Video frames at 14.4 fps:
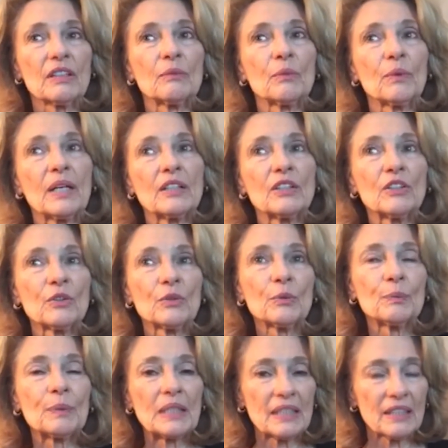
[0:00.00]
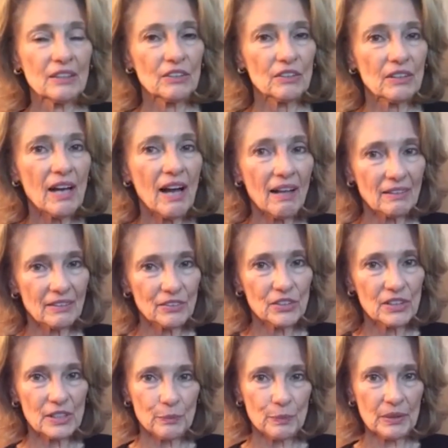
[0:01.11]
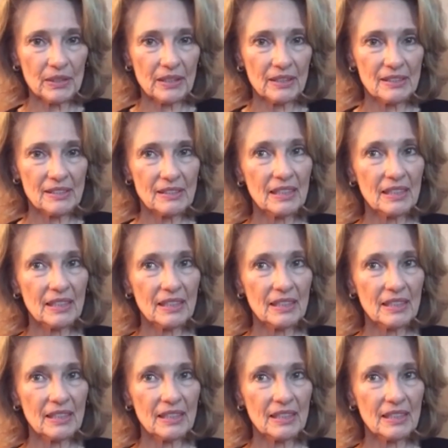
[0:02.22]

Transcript: when you begin your college experience.